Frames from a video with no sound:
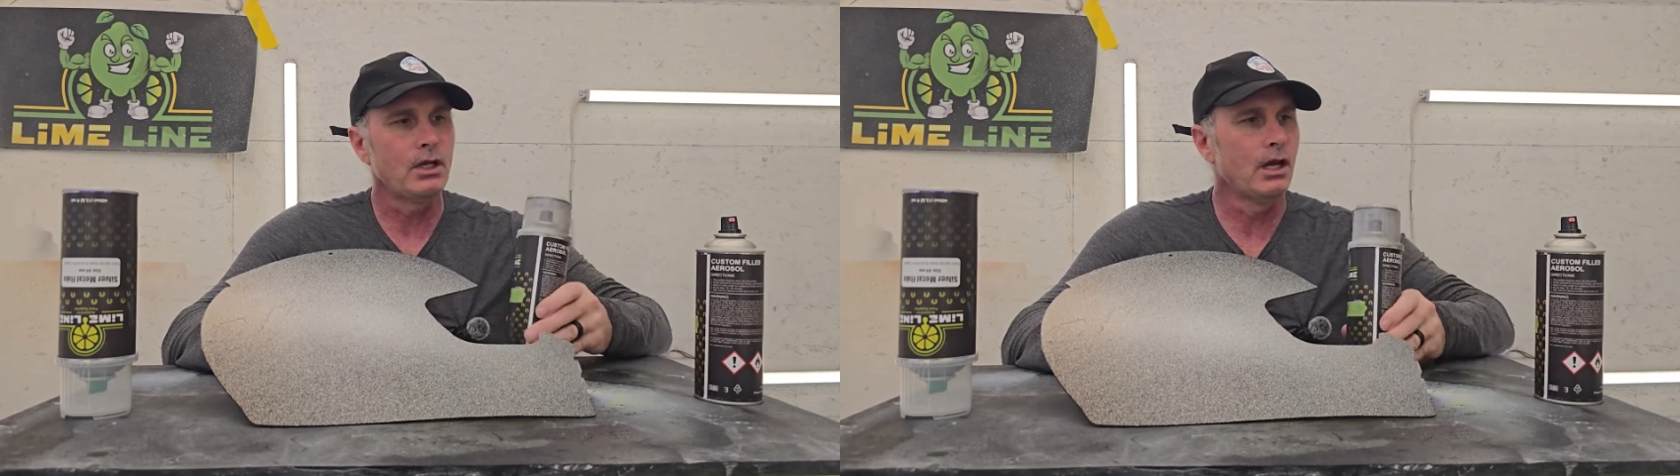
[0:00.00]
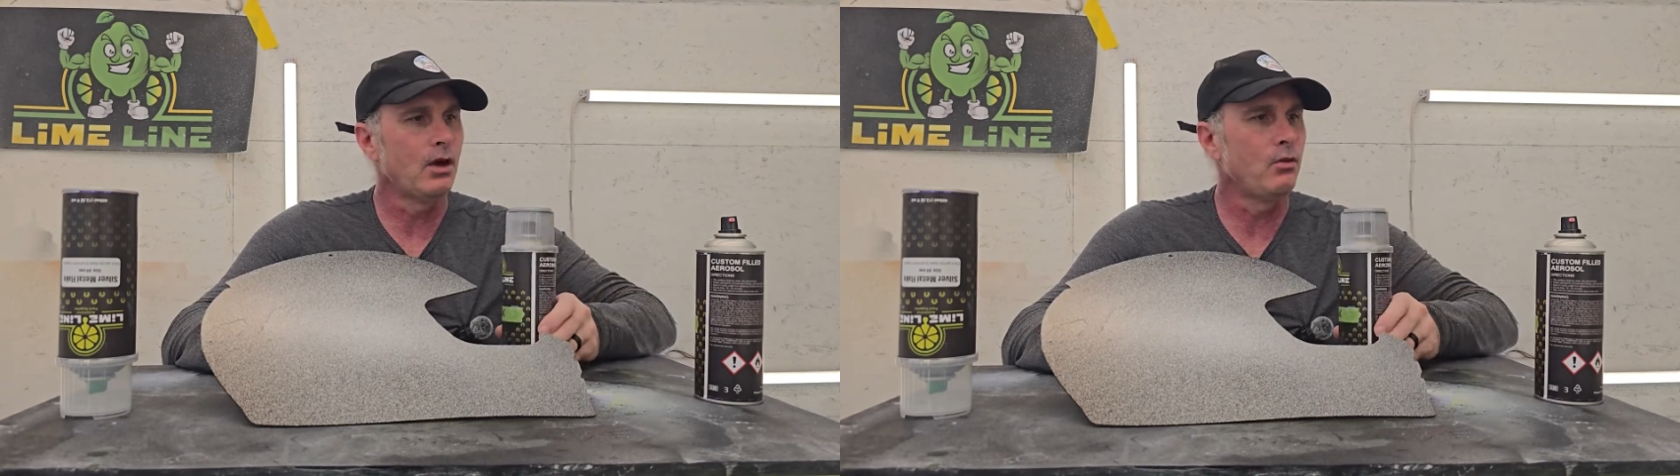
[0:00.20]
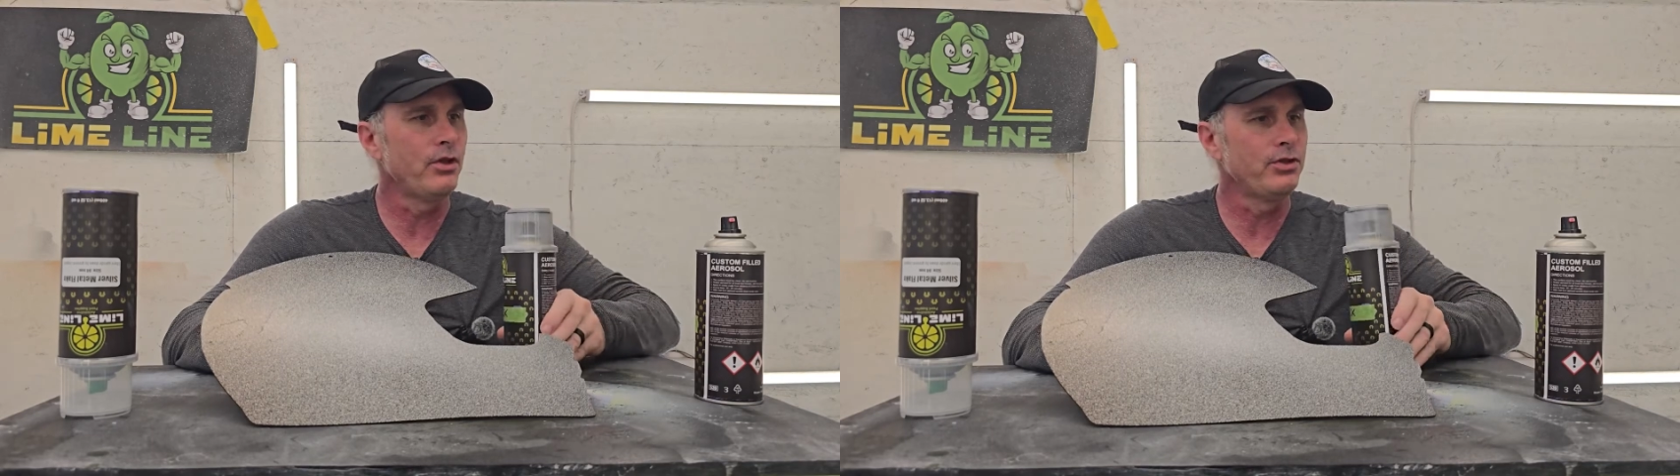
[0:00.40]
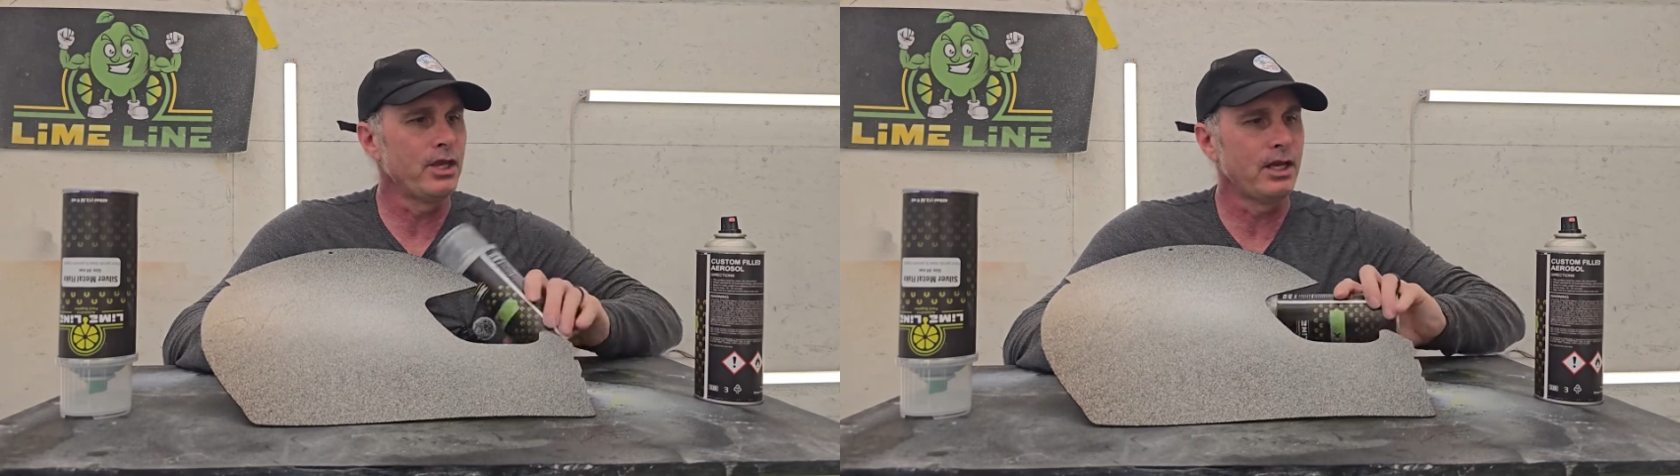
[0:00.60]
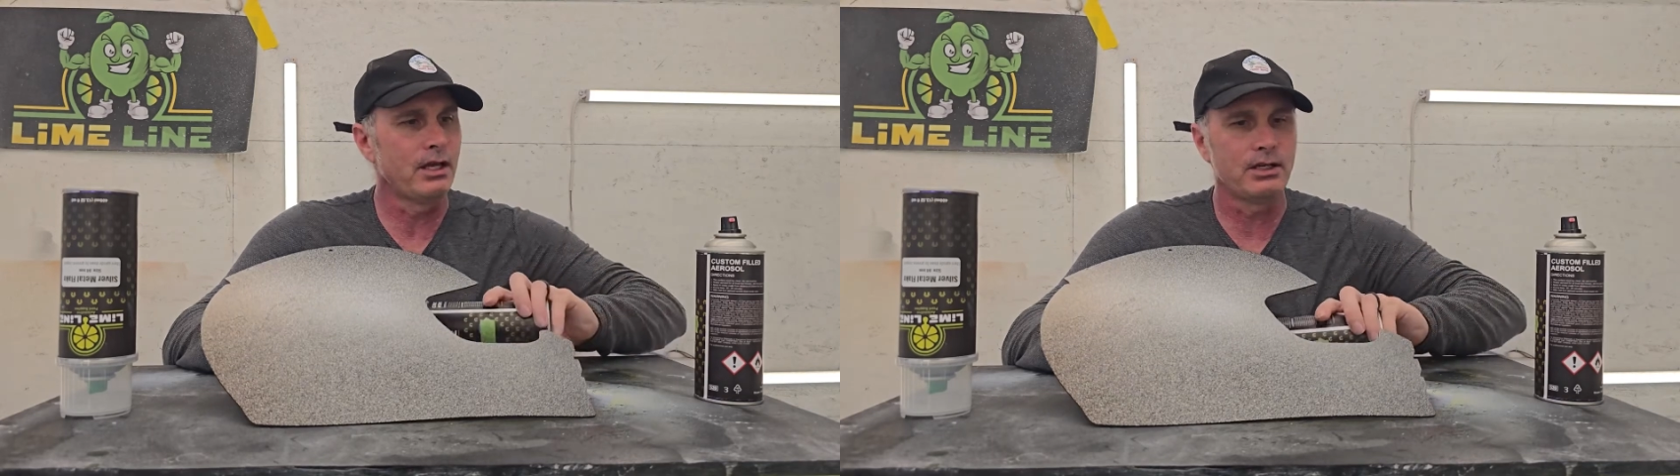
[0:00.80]
One
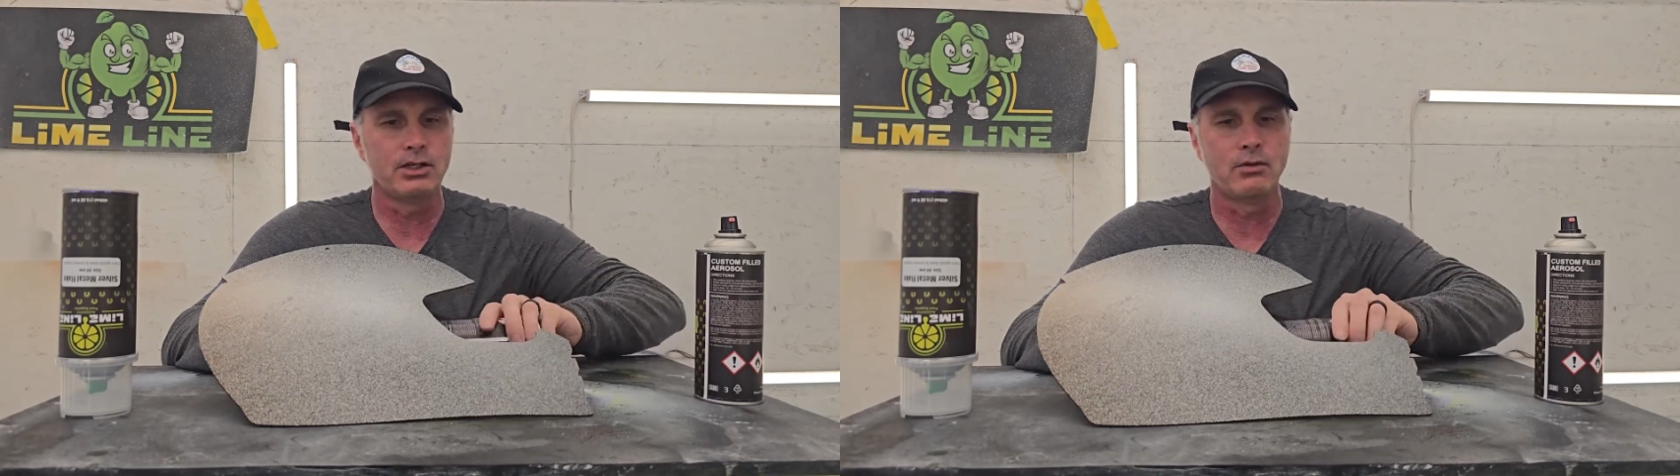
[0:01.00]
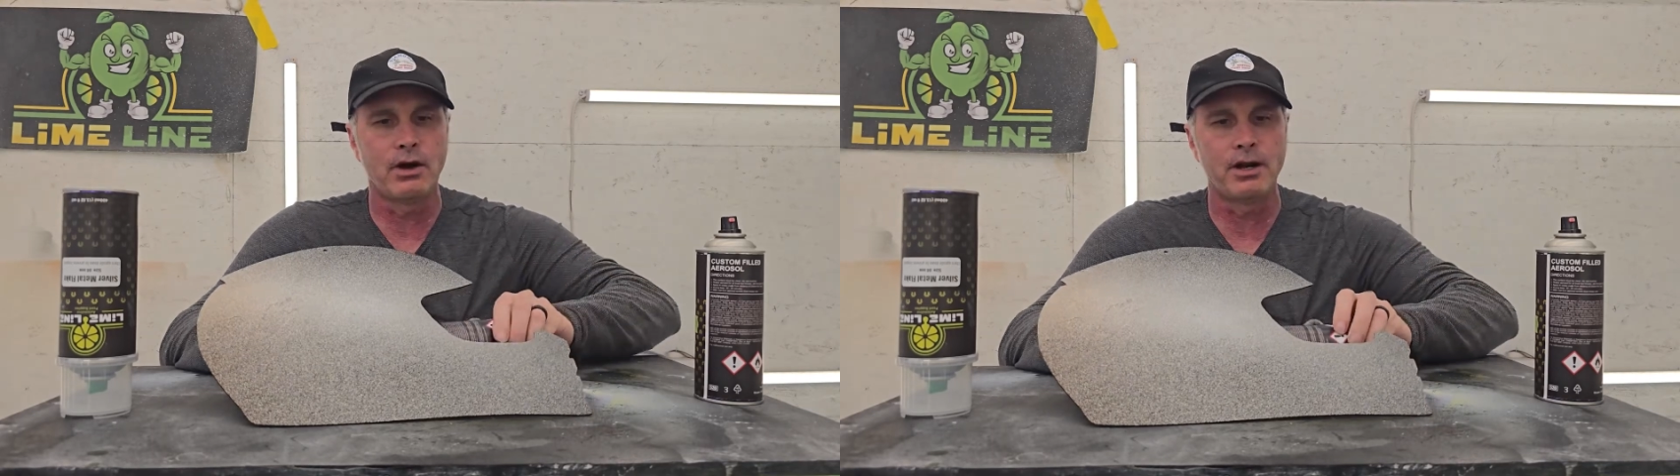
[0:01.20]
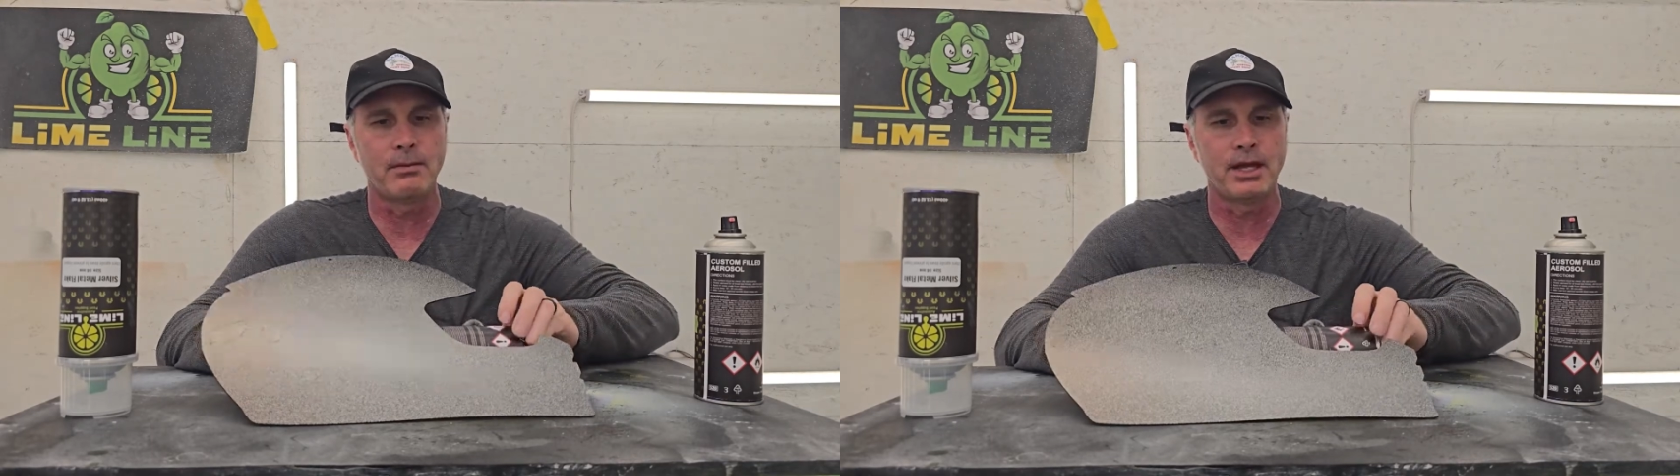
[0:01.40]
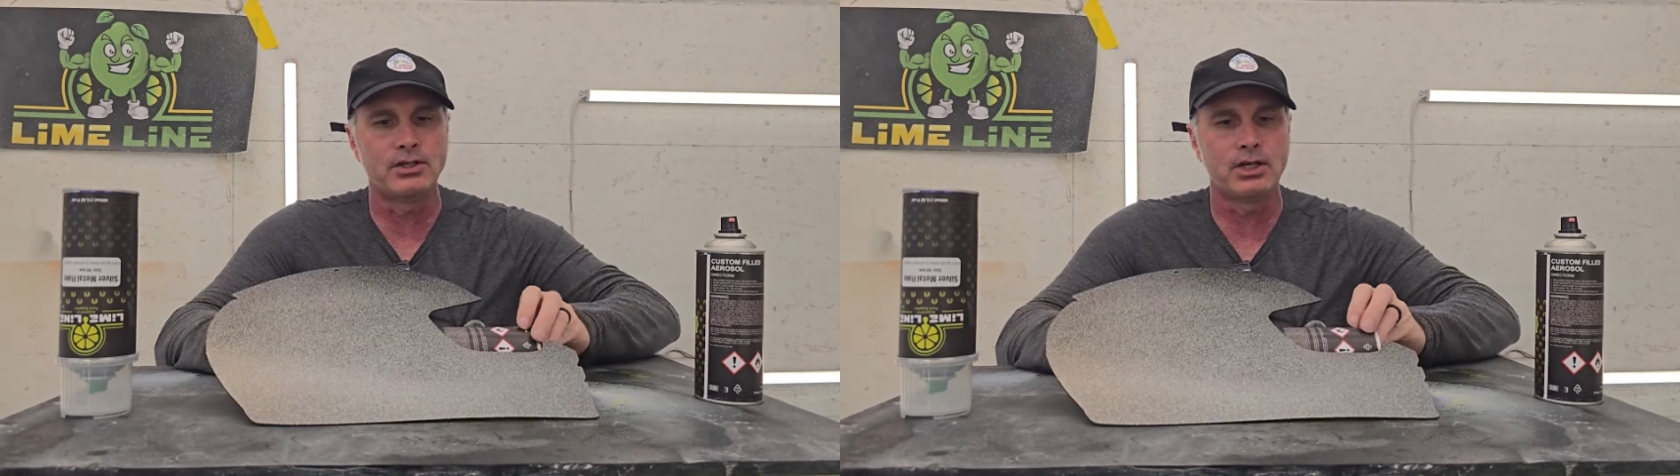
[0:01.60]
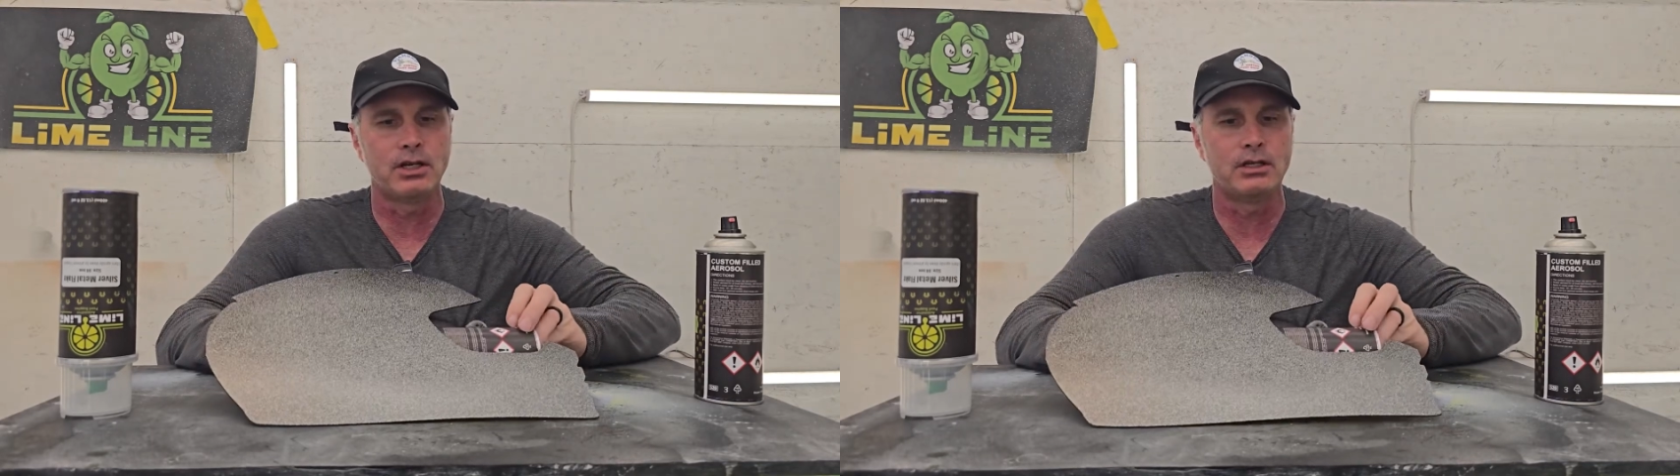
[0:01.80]
thing I do want to
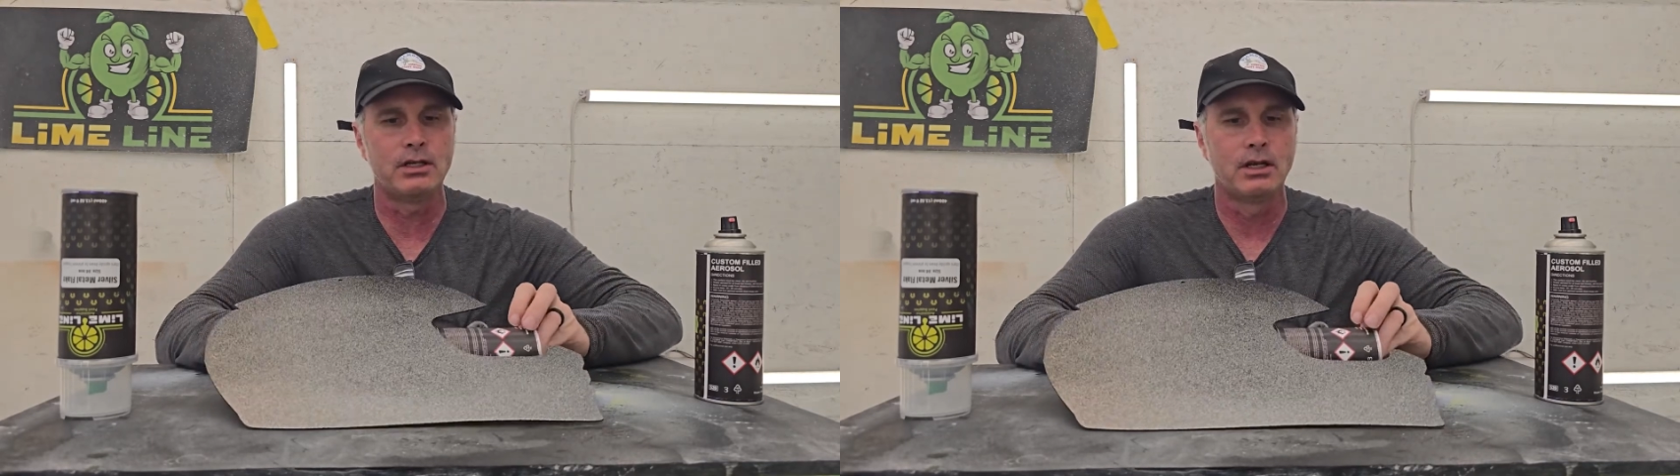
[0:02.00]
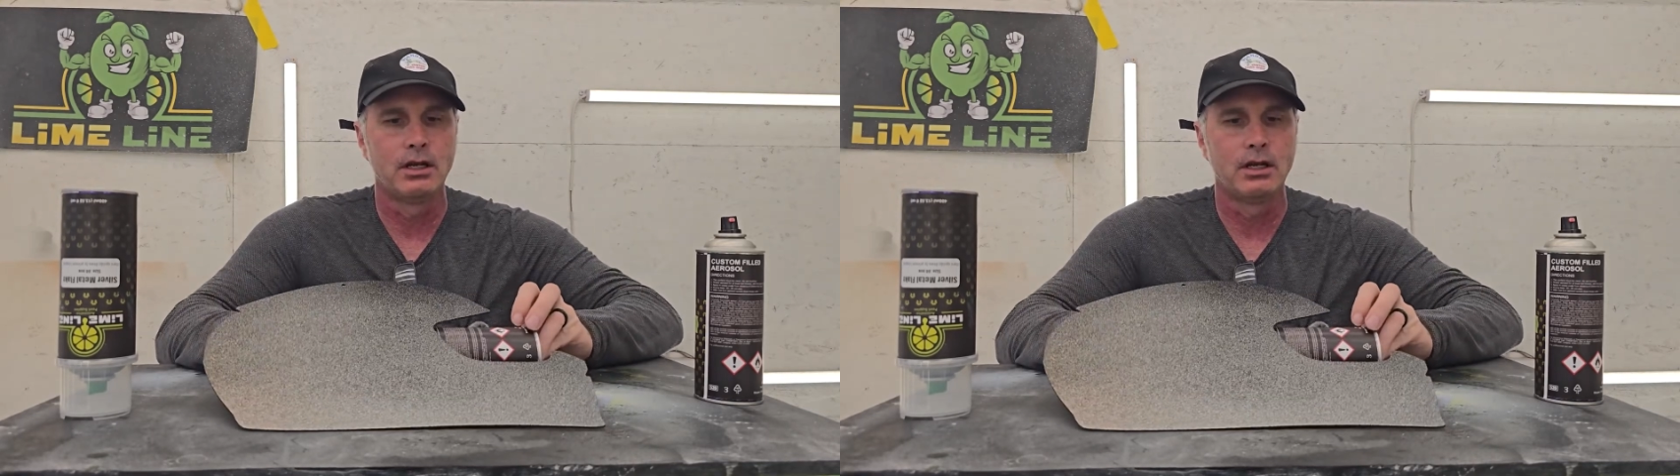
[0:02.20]
mention,